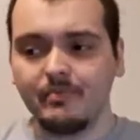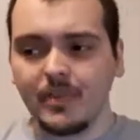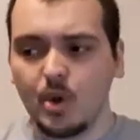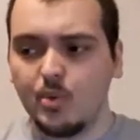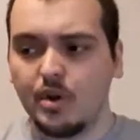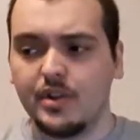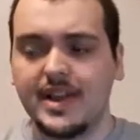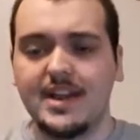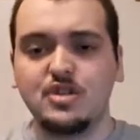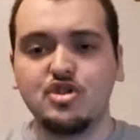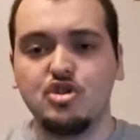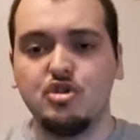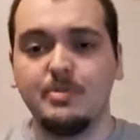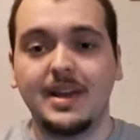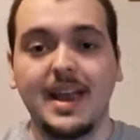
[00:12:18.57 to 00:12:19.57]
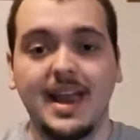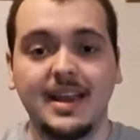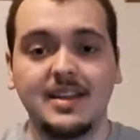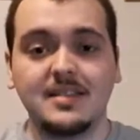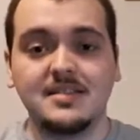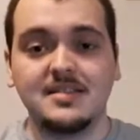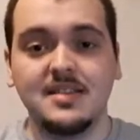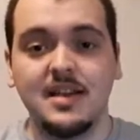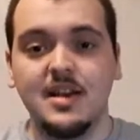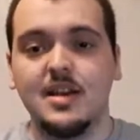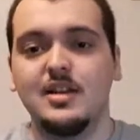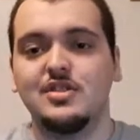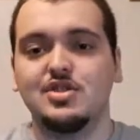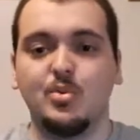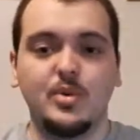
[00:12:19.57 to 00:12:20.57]
we only had two mechanics,
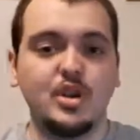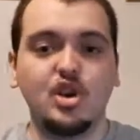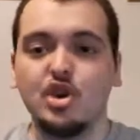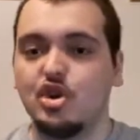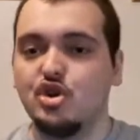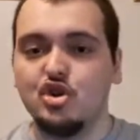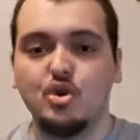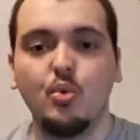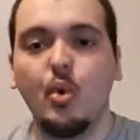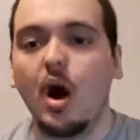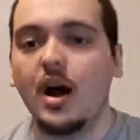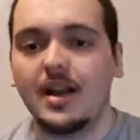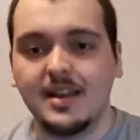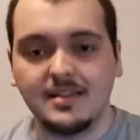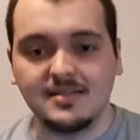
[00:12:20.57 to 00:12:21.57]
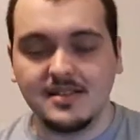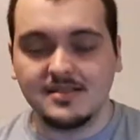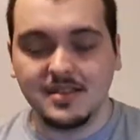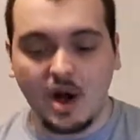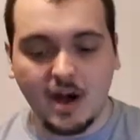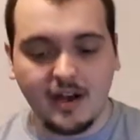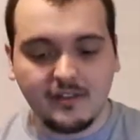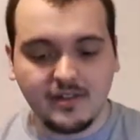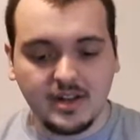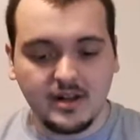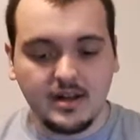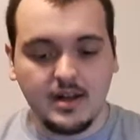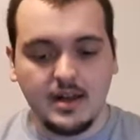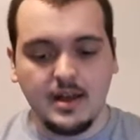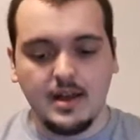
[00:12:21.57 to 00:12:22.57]
so we couldn't do walk-ins as
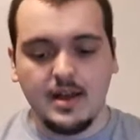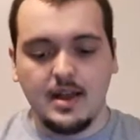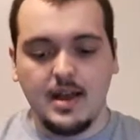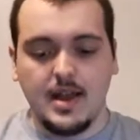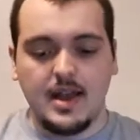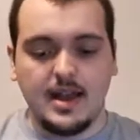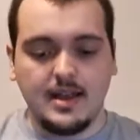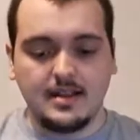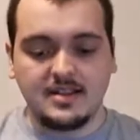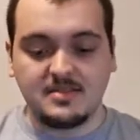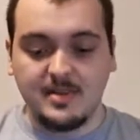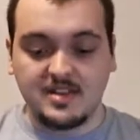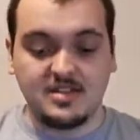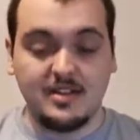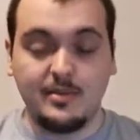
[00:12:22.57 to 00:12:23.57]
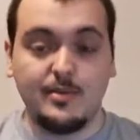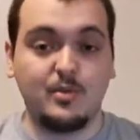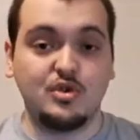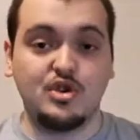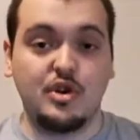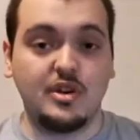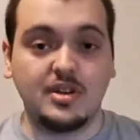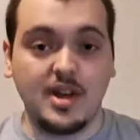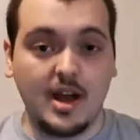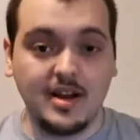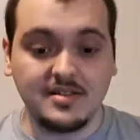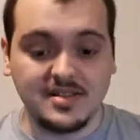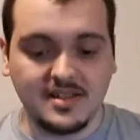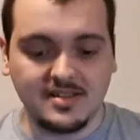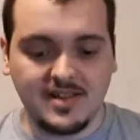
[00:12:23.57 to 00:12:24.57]
often. And especially during tire
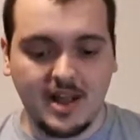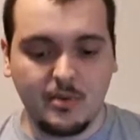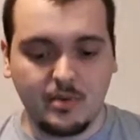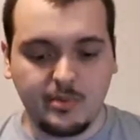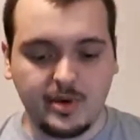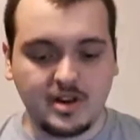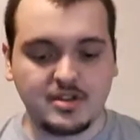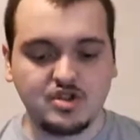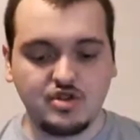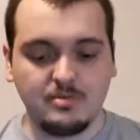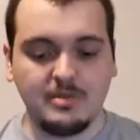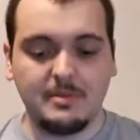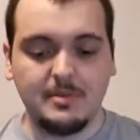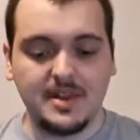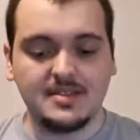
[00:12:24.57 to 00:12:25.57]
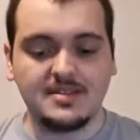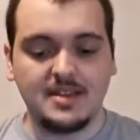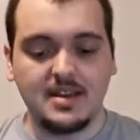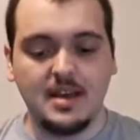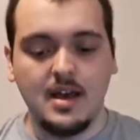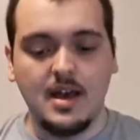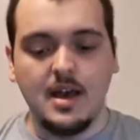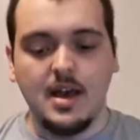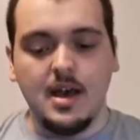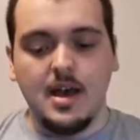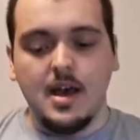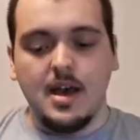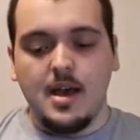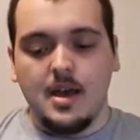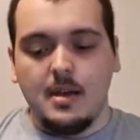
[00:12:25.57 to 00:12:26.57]
season, that when we we're extremely busy.
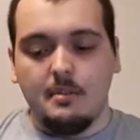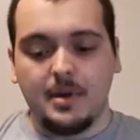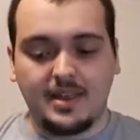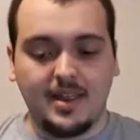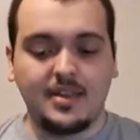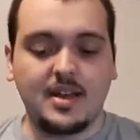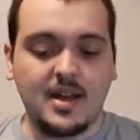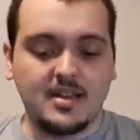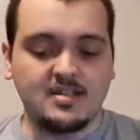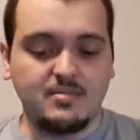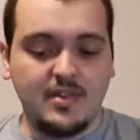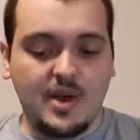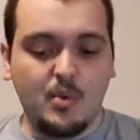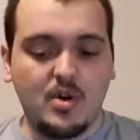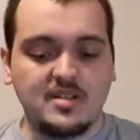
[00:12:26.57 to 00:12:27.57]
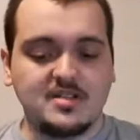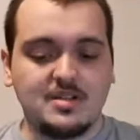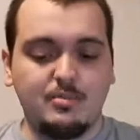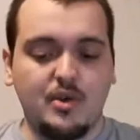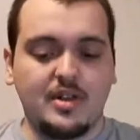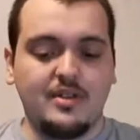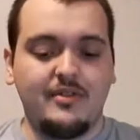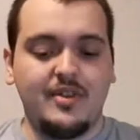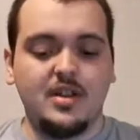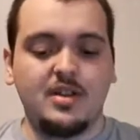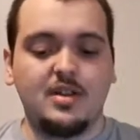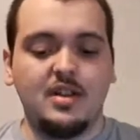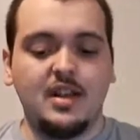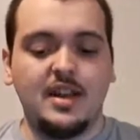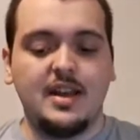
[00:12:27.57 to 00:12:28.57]
But then the customer that wants to bring their
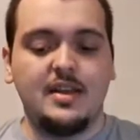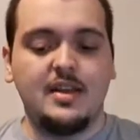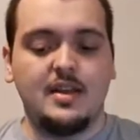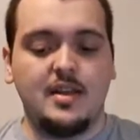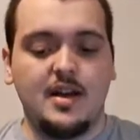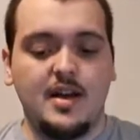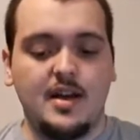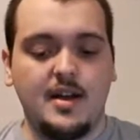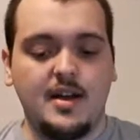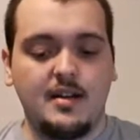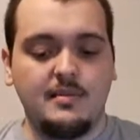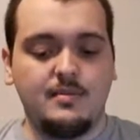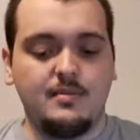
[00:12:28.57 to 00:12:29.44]
vehicle in uh,